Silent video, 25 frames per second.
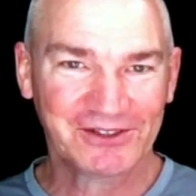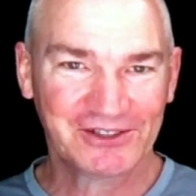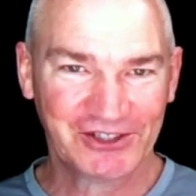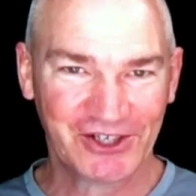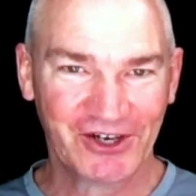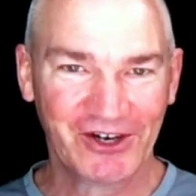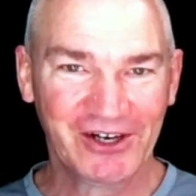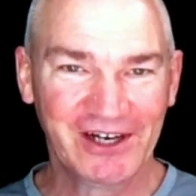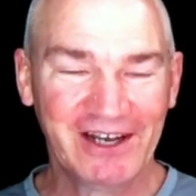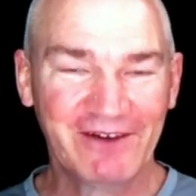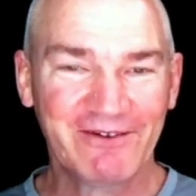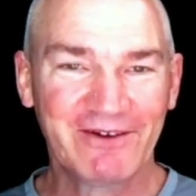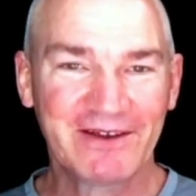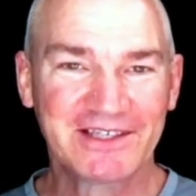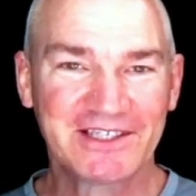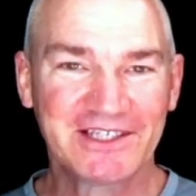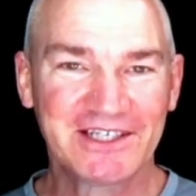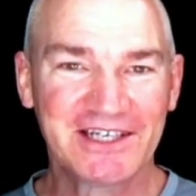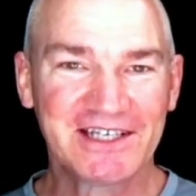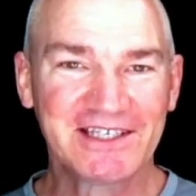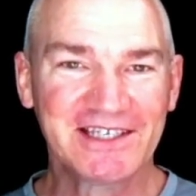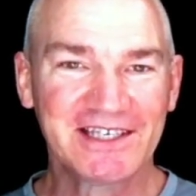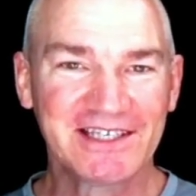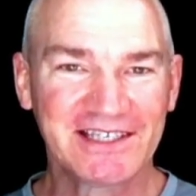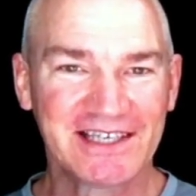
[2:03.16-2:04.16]
journey with
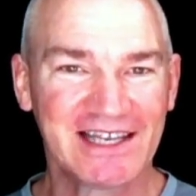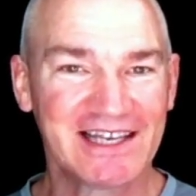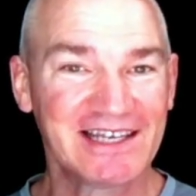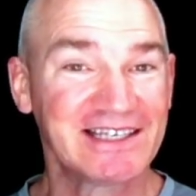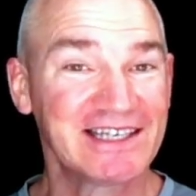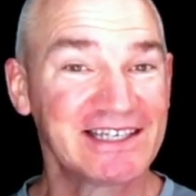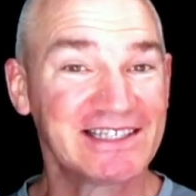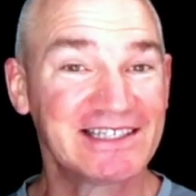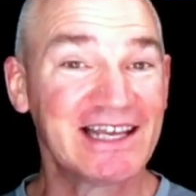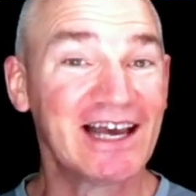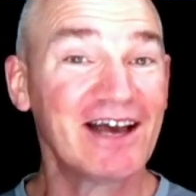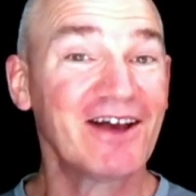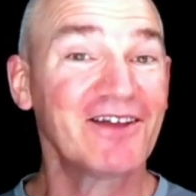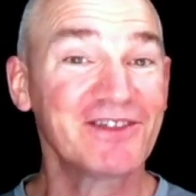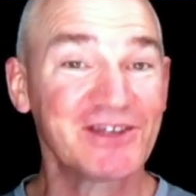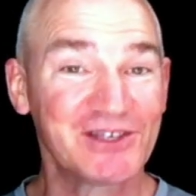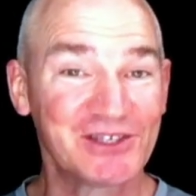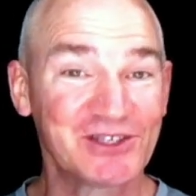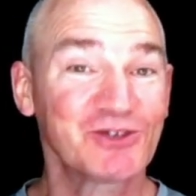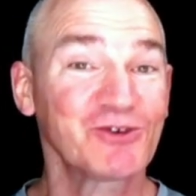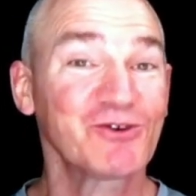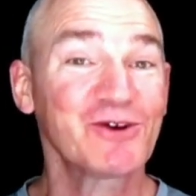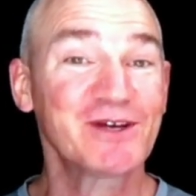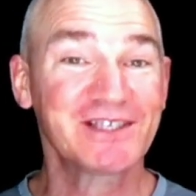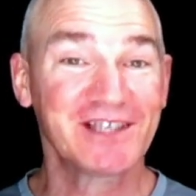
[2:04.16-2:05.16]
Jesus and to tell the
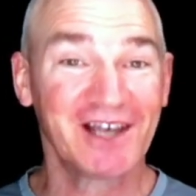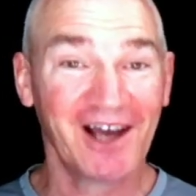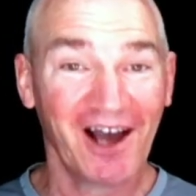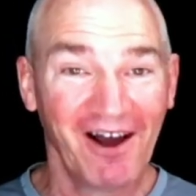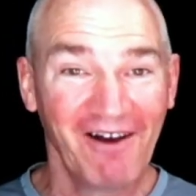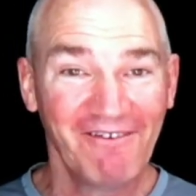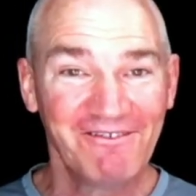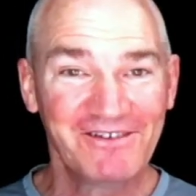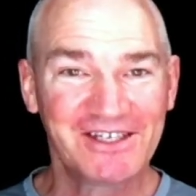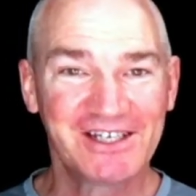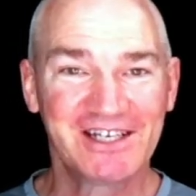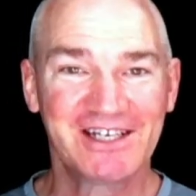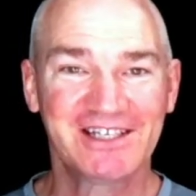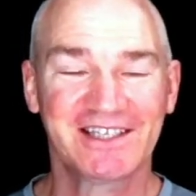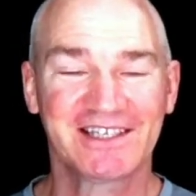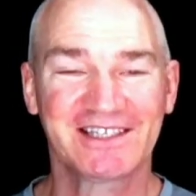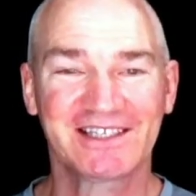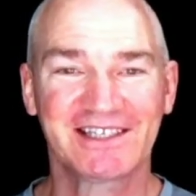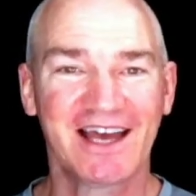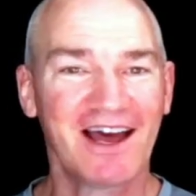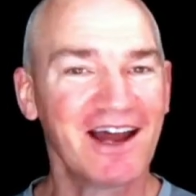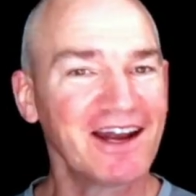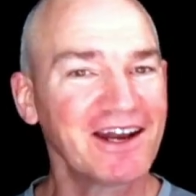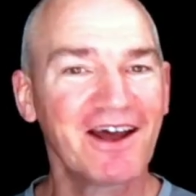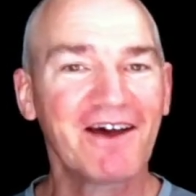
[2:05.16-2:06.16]
stories of Jesus
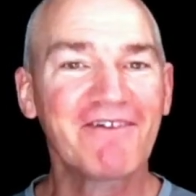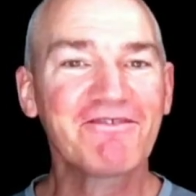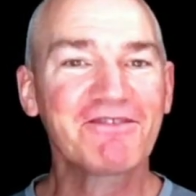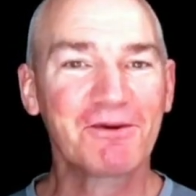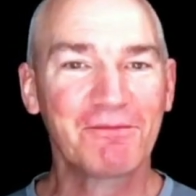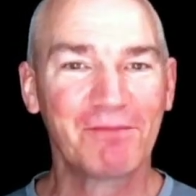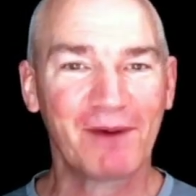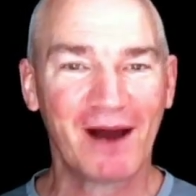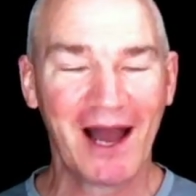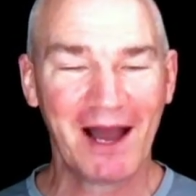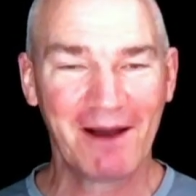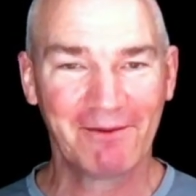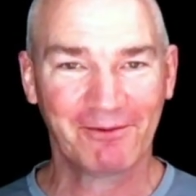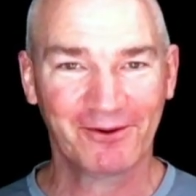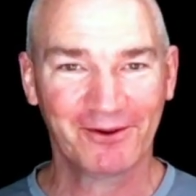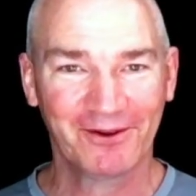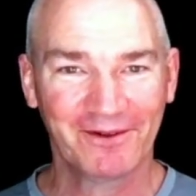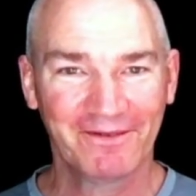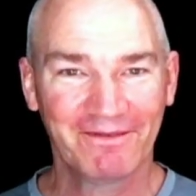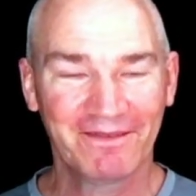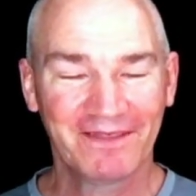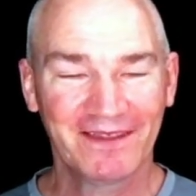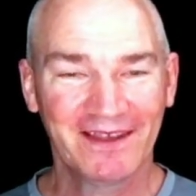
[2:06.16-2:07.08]
and of the Bible.